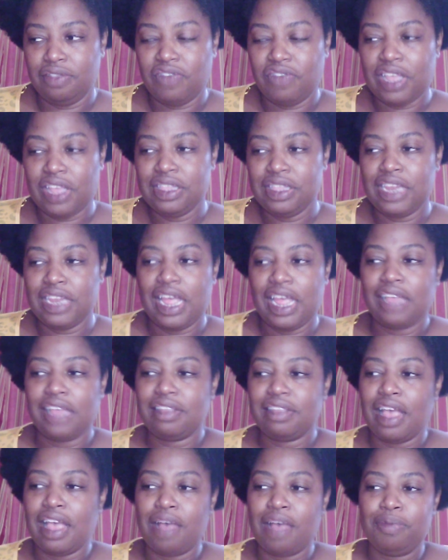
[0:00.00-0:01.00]
violent act
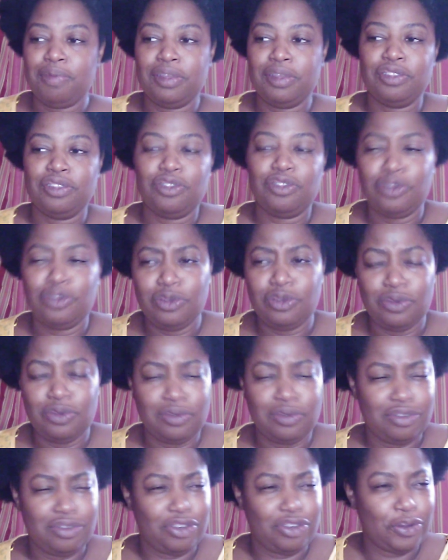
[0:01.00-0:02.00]
happens
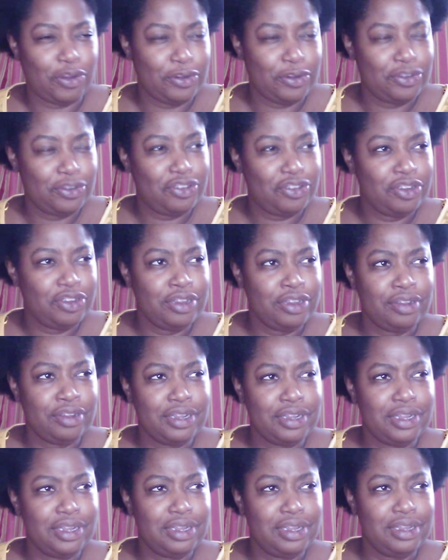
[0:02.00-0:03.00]
to
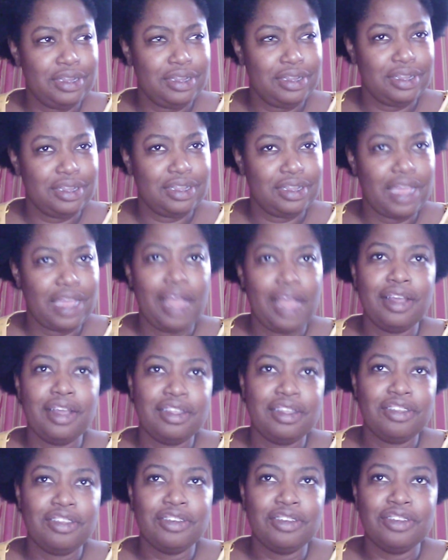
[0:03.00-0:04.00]
tertiary
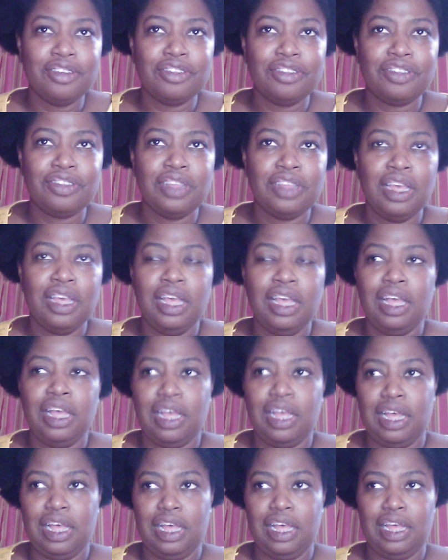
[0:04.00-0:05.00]
characters,
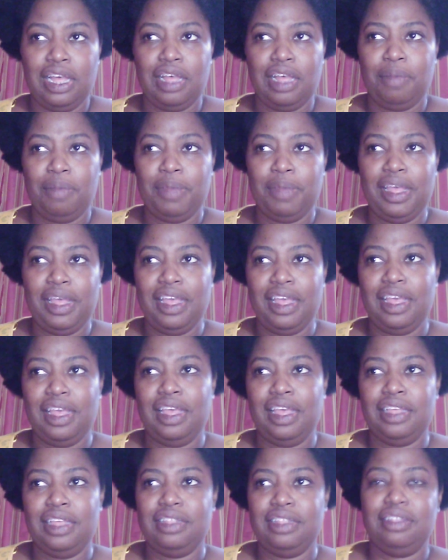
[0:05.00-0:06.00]

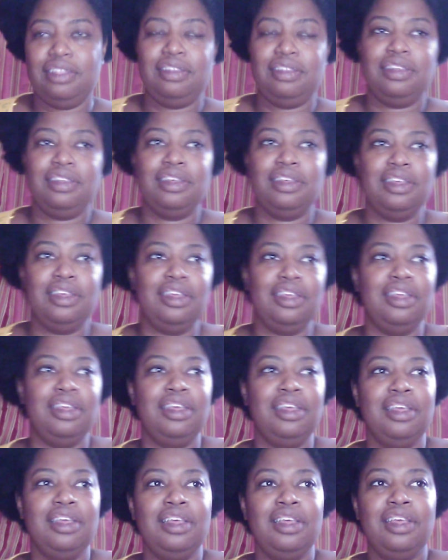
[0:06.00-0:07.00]
and
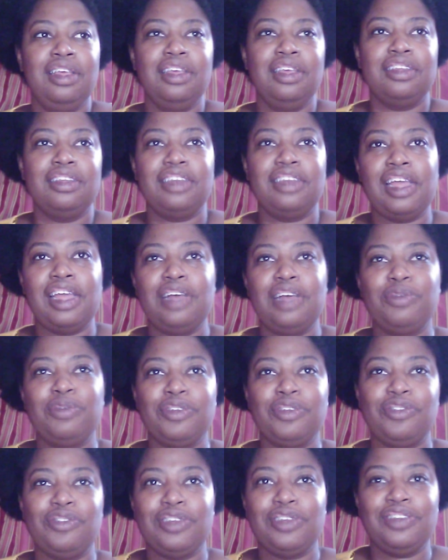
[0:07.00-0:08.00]
now
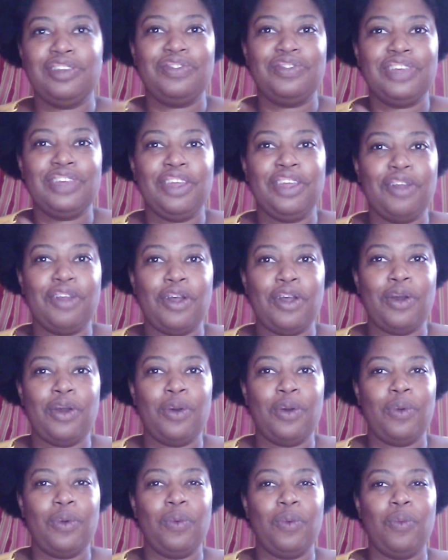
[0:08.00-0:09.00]
we're trying to figure
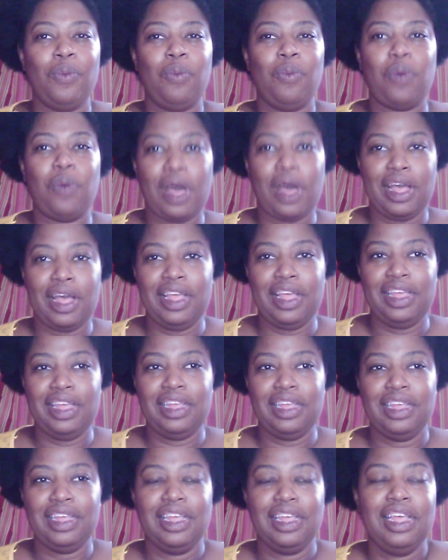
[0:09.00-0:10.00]
out
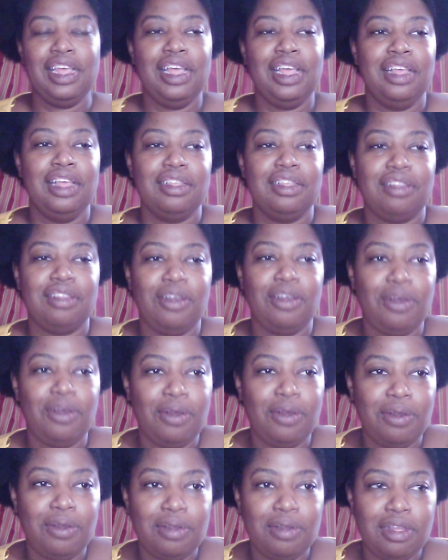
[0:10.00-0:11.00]
why.
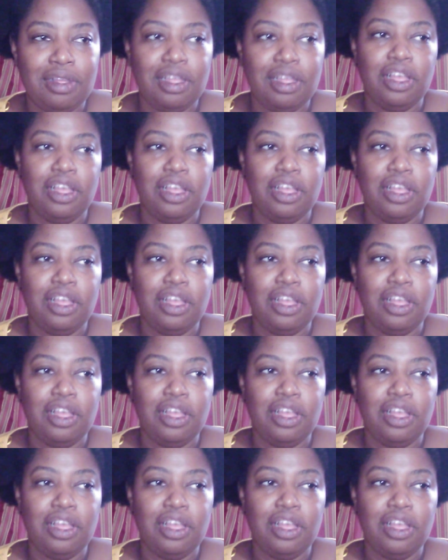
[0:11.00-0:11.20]
So